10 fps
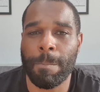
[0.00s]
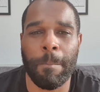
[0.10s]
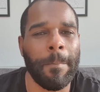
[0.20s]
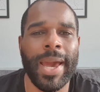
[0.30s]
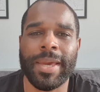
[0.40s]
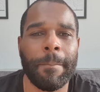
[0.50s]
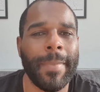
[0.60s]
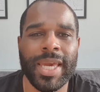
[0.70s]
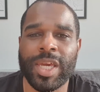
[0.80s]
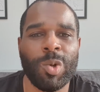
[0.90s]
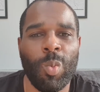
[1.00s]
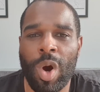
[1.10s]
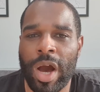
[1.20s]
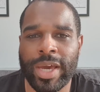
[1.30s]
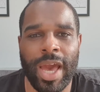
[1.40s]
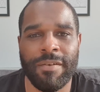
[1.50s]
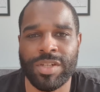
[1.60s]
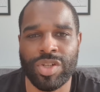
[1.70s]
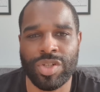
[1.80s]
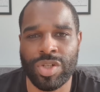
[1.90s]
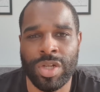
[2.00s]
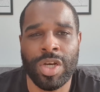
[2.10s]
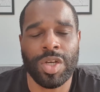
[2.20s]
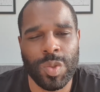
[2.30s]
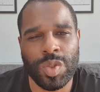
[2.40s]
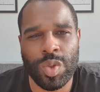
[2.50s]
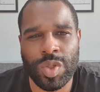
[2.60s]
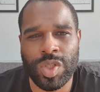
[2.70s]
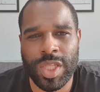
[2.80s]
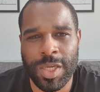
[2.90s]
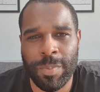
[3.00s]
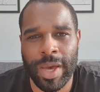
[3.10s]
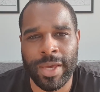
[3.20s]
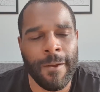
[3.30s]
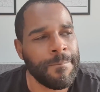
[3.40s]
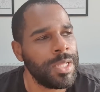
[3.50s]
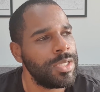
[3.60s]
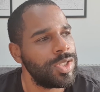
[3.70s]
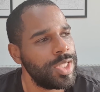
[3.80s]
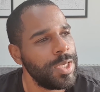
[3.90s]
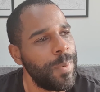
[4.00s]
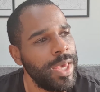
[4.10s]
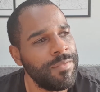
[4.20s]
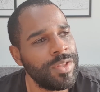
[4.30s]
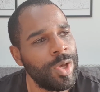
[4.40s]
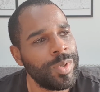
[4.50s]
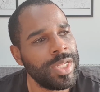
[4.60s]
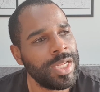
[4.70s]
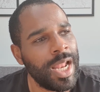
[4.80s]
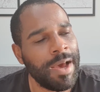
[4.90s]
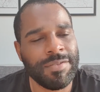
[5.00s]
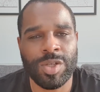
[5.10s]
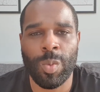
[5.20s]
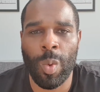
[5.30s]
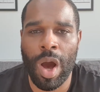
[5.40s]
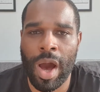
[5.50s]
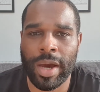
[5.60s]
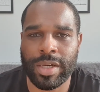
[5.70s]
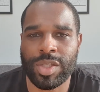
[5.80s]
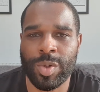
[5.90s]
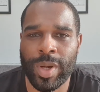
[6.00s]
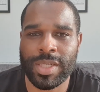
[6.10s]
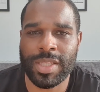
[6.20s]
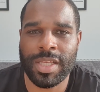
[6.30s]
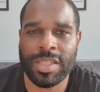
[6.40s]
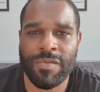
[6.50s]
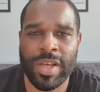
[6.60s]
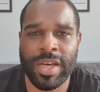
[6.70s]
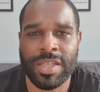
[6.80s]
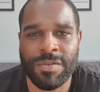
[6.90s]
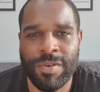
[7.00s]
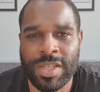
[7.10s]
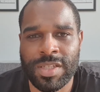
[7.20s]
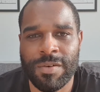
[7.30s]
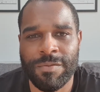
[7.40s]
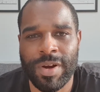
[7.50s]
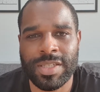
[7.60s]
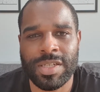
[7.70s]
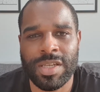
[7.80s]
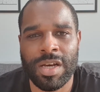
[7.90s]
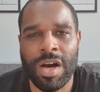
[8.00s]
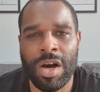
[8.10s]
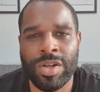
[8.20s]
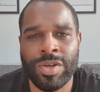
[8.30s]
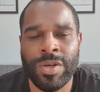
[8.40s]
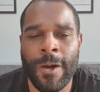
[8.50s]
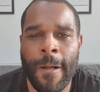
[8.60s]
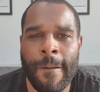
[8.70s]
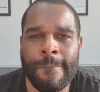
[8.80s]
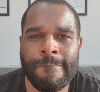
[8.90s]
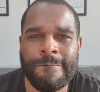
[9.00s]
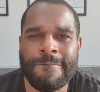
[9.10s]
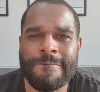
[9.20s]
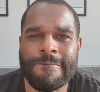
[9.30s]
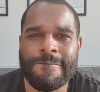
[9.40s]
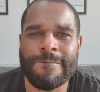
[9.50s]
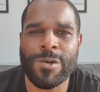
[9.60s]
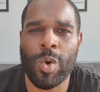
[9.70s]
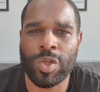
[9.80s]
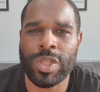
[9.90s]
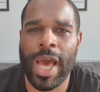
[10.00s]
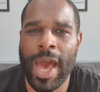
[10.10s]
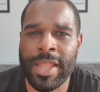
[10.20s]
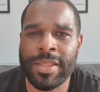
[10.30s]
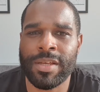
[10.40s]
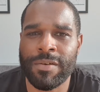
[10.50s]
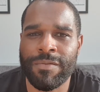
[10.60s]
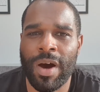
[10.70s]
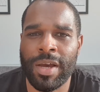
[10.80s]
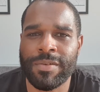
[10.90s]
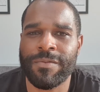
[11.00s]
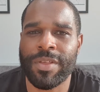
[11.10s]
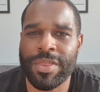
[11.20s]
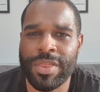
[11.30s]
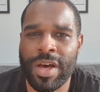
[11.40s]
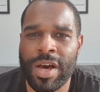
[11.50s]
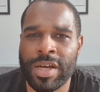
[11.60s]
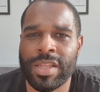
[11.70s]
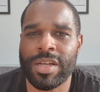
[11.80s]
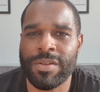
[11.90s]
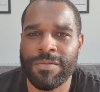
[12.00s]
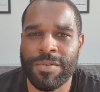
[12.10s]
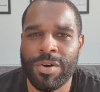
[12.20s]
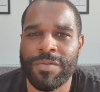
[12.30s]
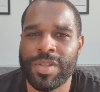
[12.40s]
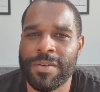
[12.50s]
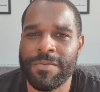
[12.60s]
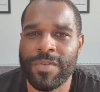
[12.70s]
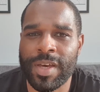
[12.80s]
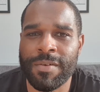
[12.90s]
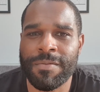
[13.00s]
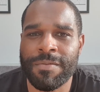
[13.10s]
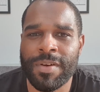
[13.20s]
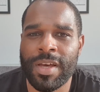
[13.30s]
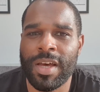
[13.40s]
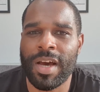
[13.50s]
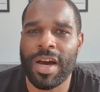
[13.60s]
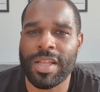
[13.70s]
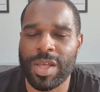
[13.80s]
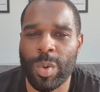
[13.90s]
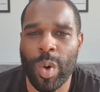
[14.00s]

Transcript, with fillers: make make him work at every junction. Because we saw Stipe. Stipe, even though he didn't have to work too extensively against Fran- Francis Ngannou, towards the end of the fight, the third and the fourth and the fifth, there were